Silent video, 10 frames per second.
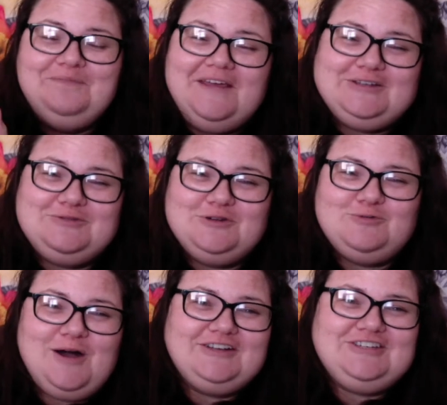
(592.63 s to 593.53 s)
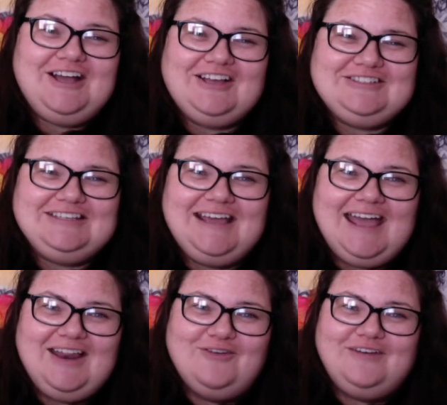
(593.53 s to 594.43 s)
Thanks so much for watching. I'll see you
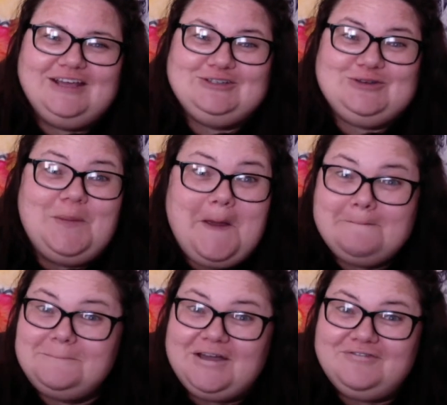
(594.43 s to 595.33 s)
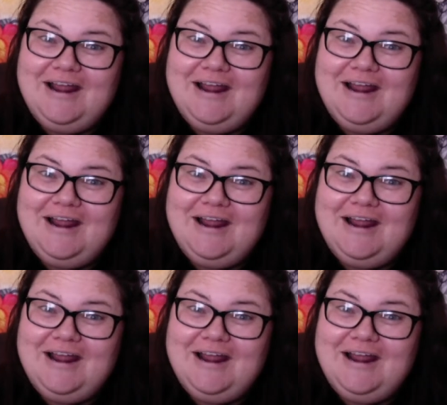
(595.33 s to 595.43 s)
again in the video soon. Bye for